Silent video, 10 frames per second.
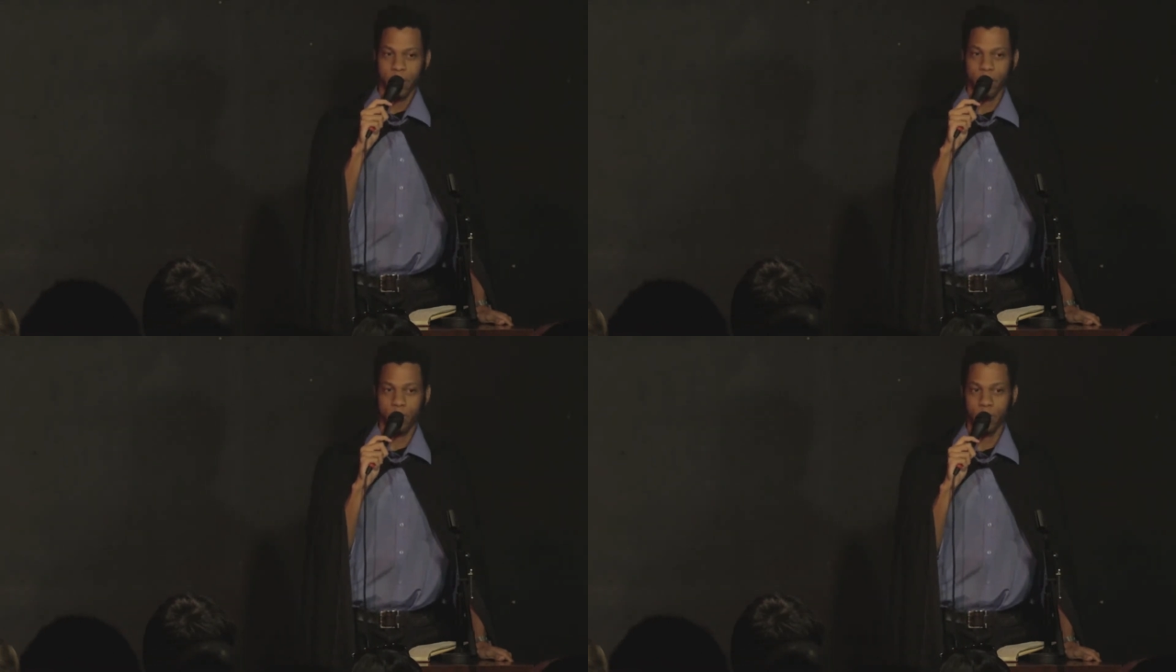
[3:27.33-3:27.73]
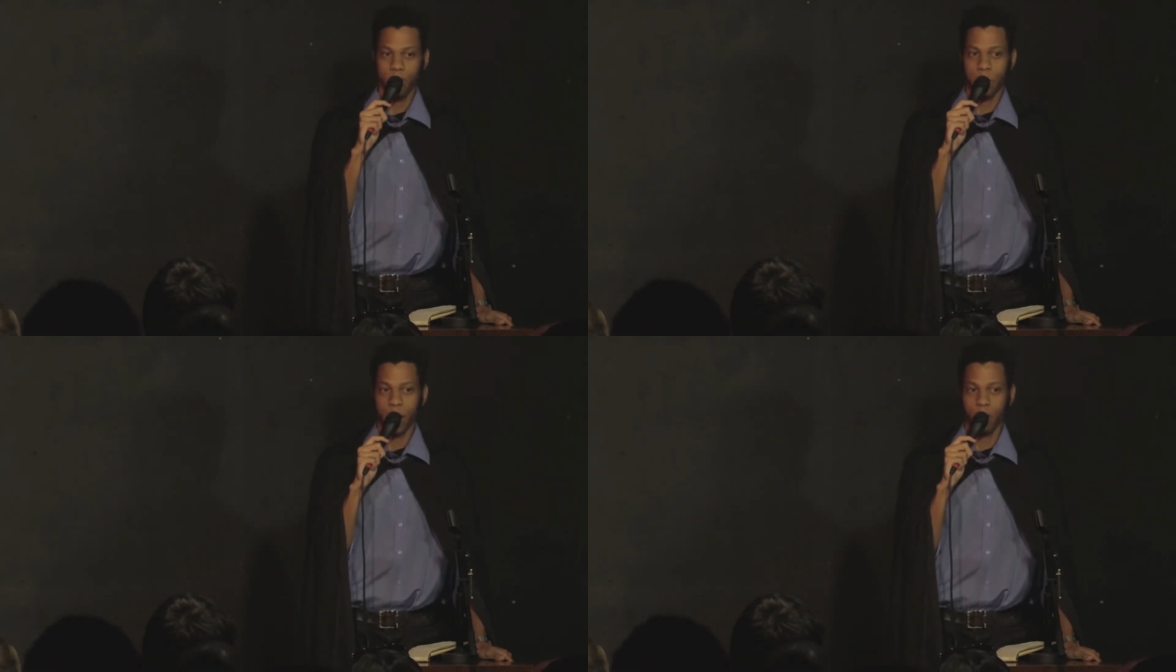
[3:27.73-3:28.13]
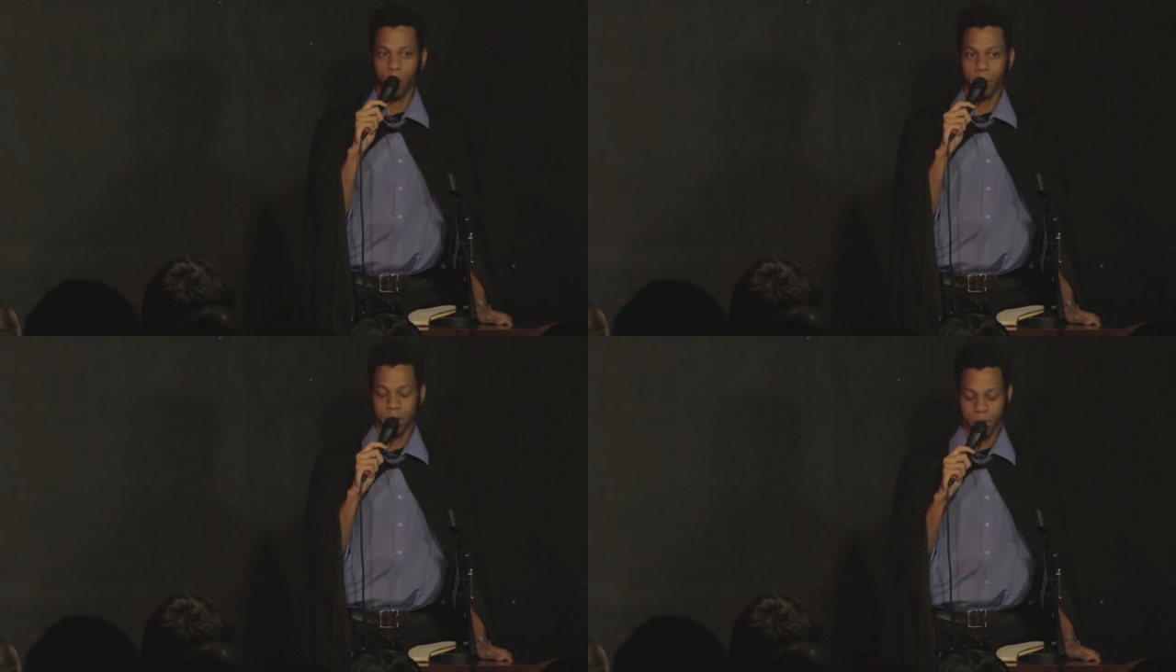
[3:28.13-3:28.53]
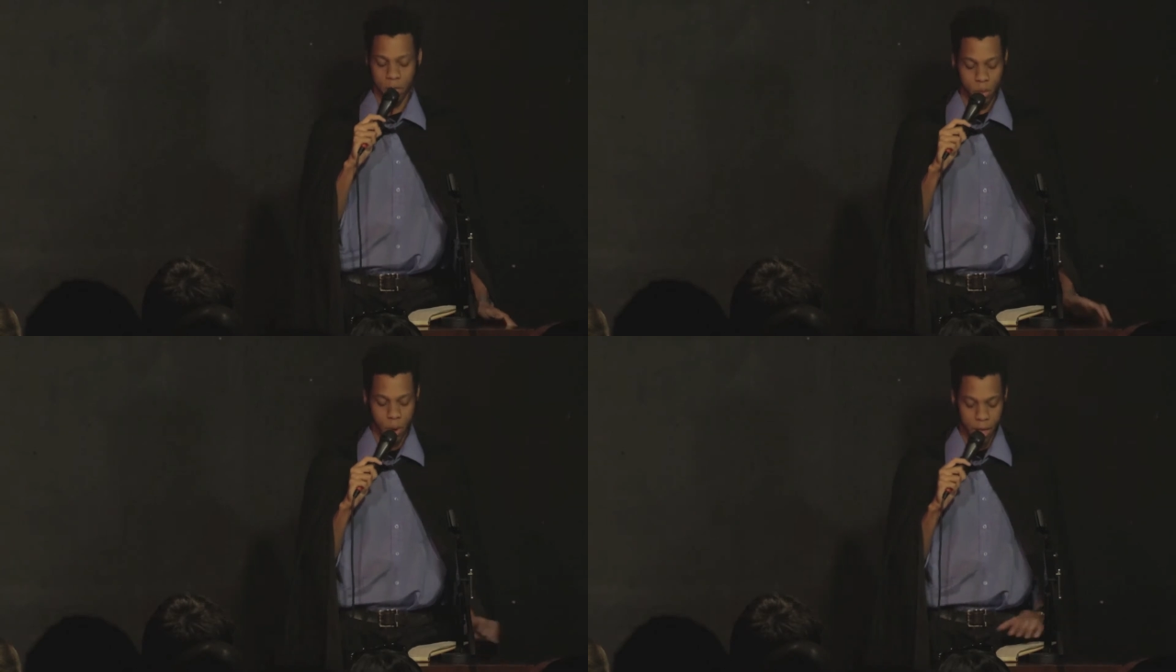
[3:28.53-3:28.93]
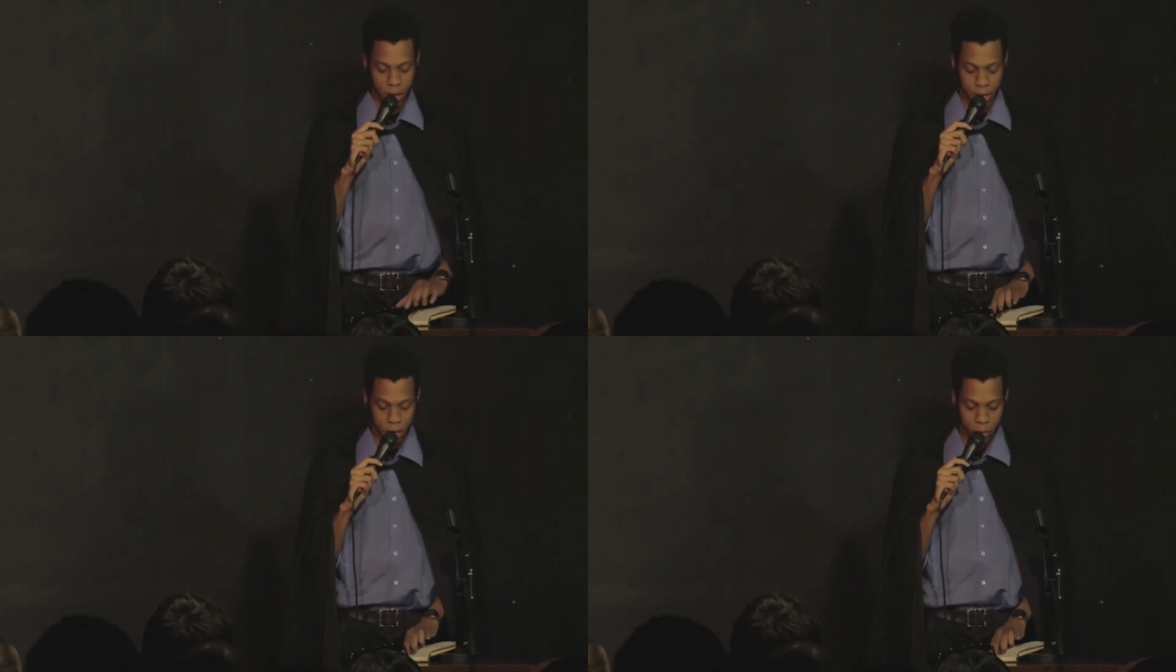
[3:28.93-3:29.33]
That's a joke about a robot
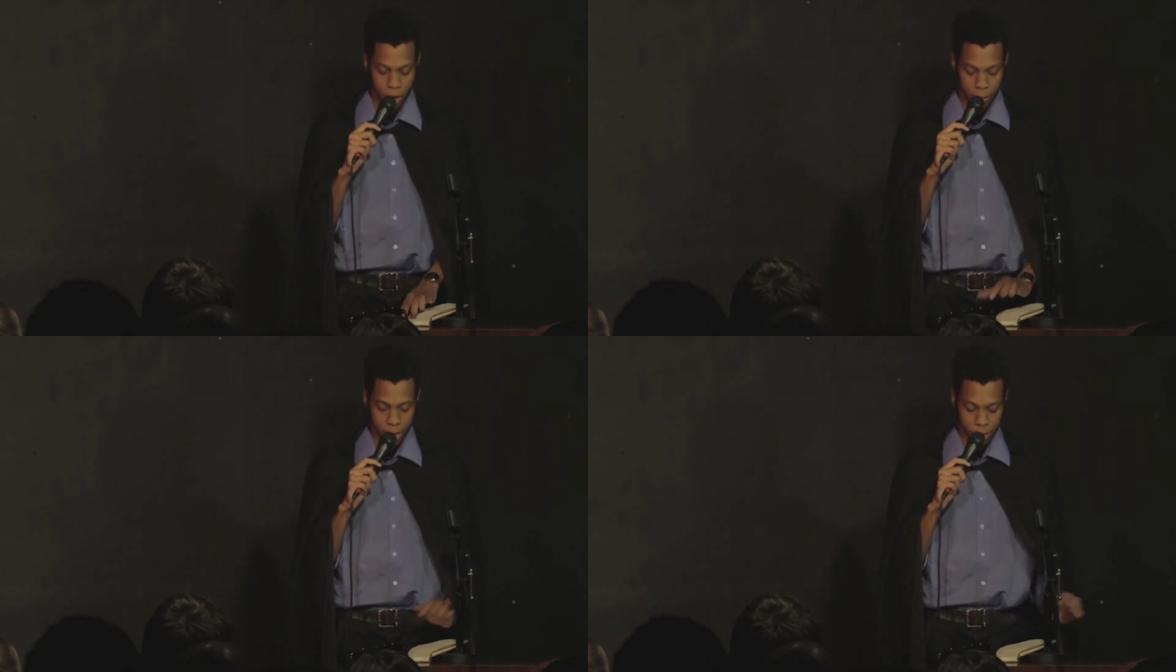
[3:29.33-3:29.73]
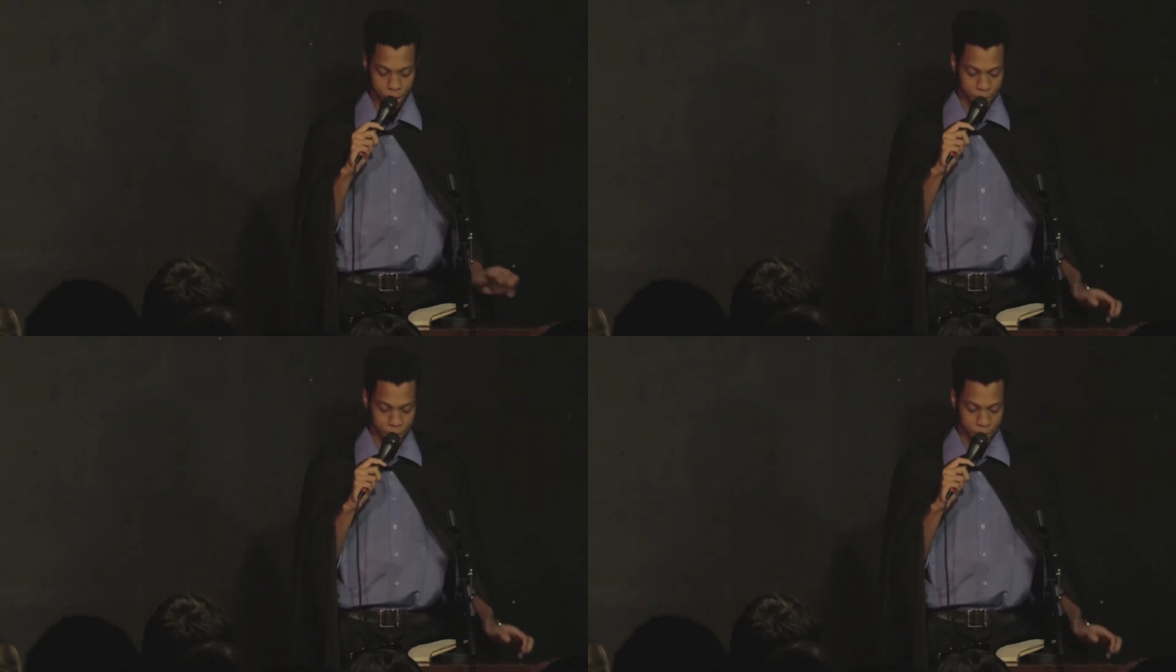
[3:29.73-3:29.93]
sexuality. Thank you very much.